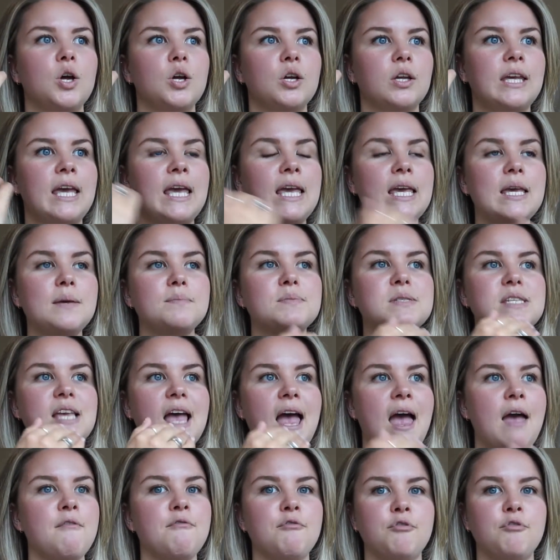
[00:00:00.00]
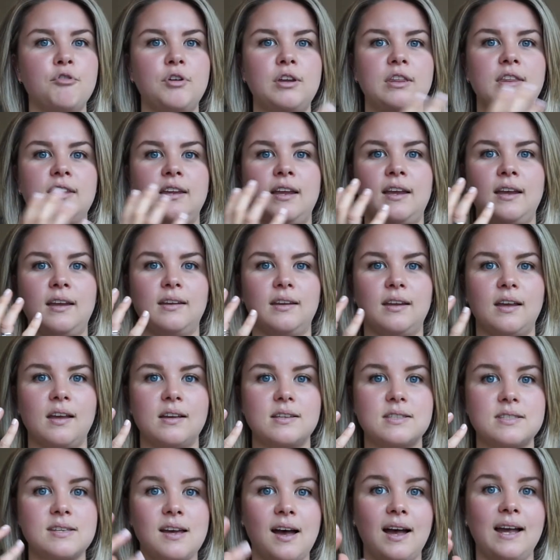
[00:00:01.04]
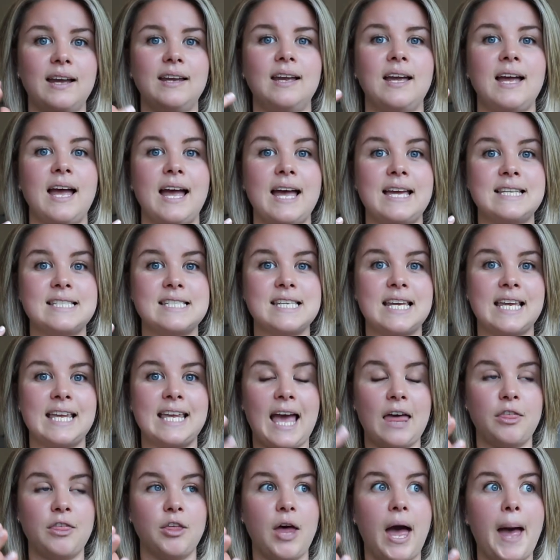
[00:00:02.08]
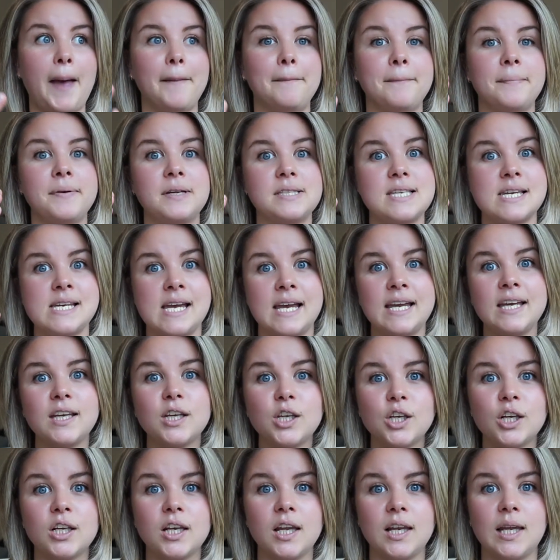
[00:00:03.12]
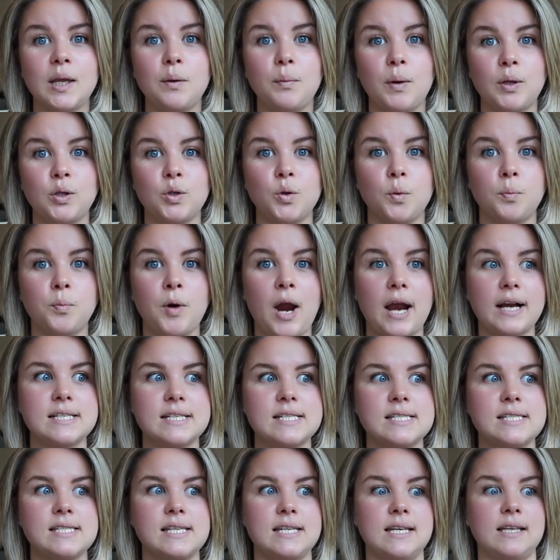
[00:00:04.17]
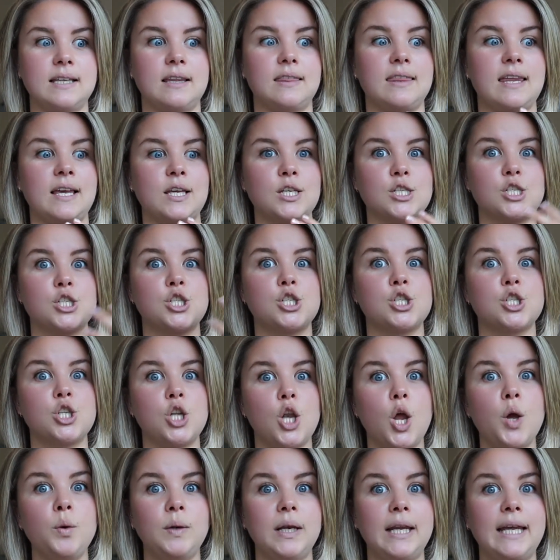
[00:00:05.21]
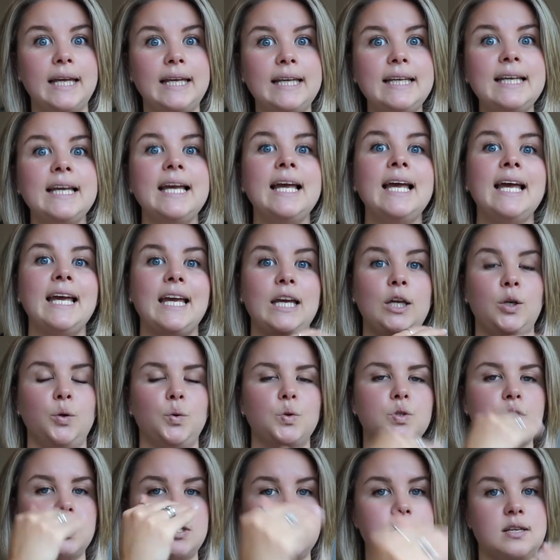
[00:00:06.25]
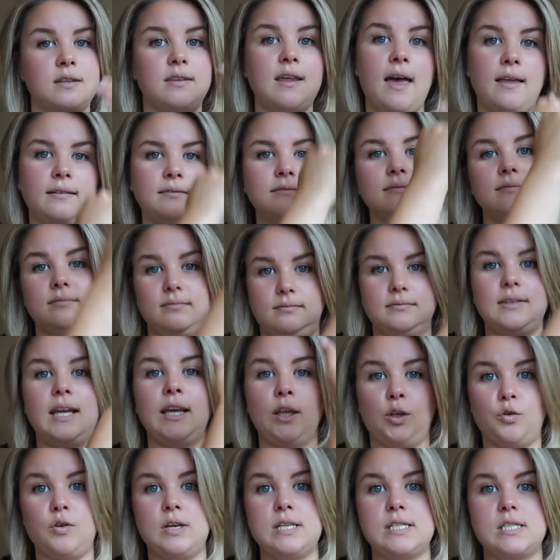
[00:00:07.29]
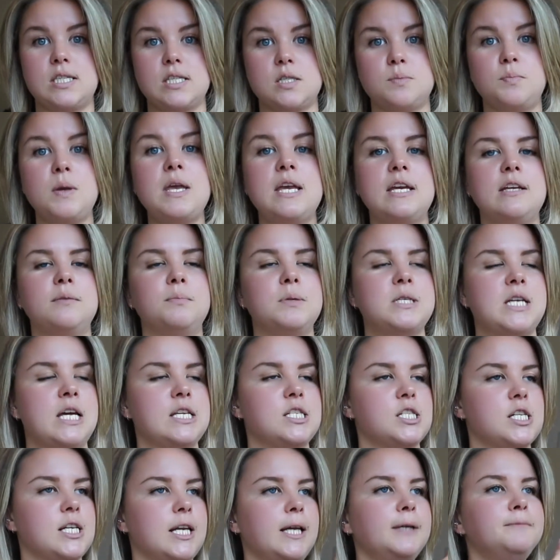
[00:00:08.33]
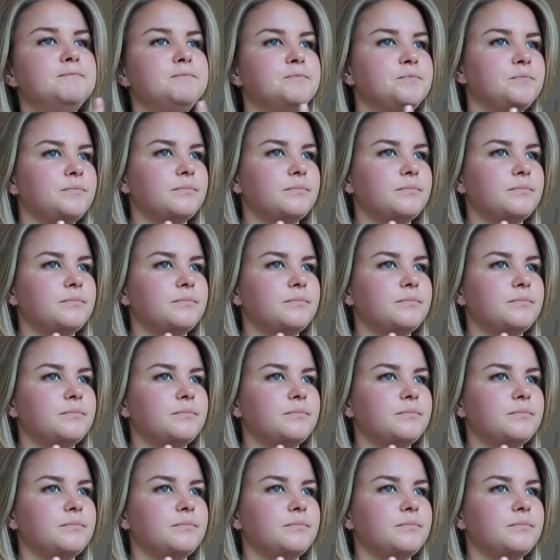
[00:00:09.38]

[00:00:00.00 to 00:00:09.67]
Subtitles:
keeps everything tight and together, and particularly when you're practicing things slowly in order to then increase the speed potentially,